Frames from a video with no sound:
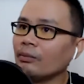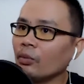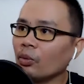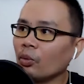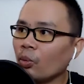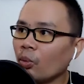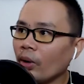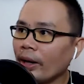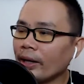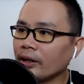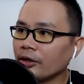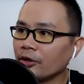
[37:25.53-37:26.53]

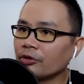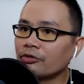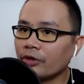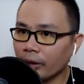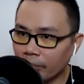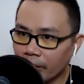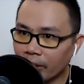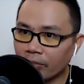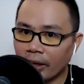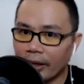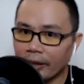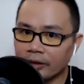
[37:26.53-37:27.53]
when you treat me
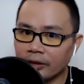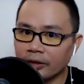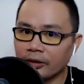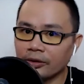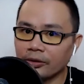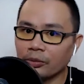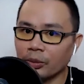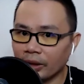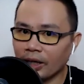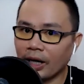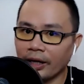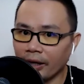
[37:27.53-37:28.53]
right with
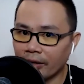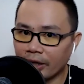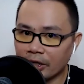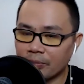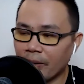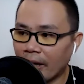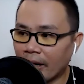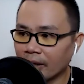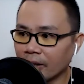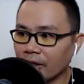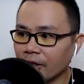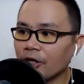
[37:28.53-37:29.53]
kind and respect,
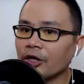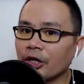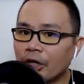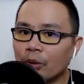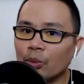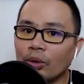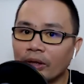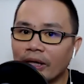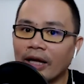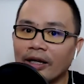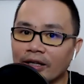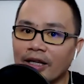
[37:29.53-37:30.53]
you will
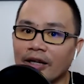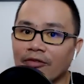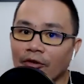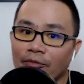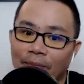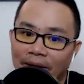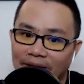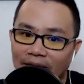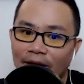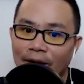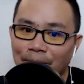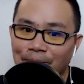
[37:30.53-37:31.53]
get the gift of my
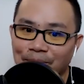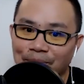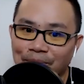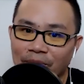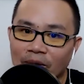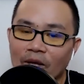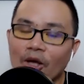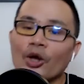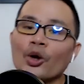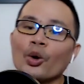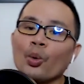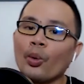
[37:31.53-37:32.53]
time.
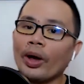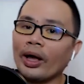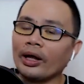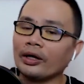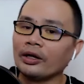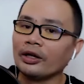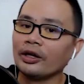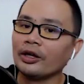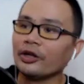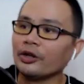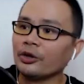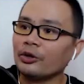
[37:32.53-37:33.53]
When
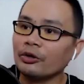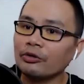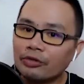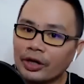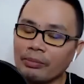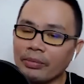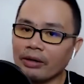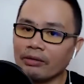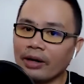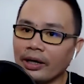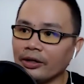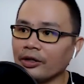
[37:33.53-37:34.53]
you don't treat me
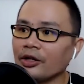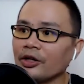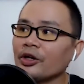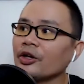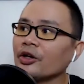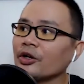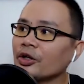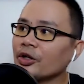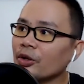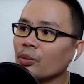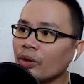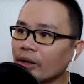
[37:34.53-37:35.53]
right,
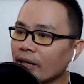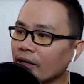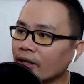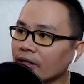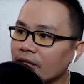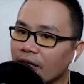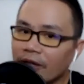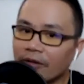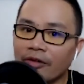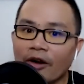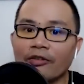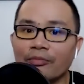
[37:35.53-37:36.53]
you will get the gift
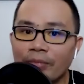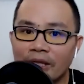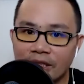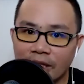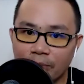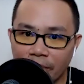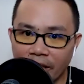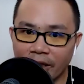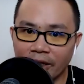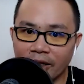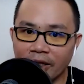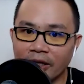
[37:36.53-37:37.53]
of missing me.
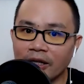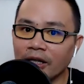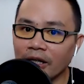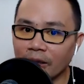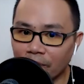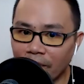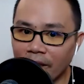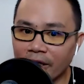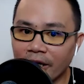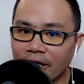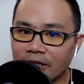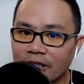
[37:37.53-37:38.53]
In many
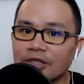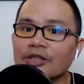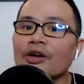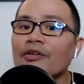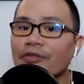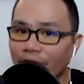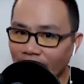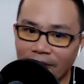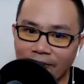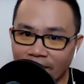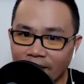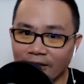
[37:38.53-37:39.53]
cases, forever.